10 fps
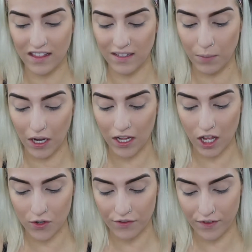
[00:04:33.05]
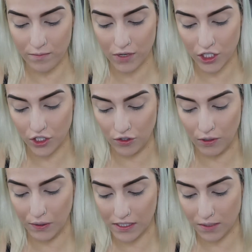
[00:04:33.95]
The Bodyography brush
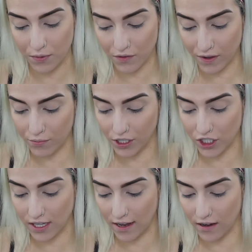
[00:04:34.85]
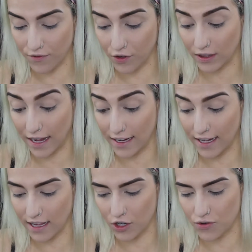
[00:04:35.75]
duo is the perfect brush set for
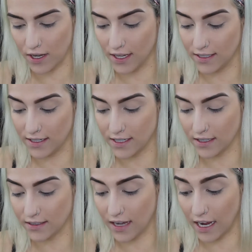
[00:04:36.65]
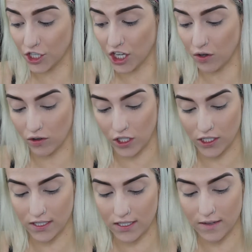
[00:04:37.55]
lining and creating detailed eyeshadow
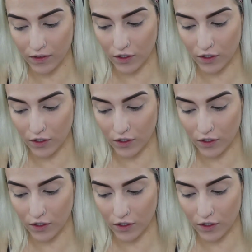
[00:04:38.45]
looks.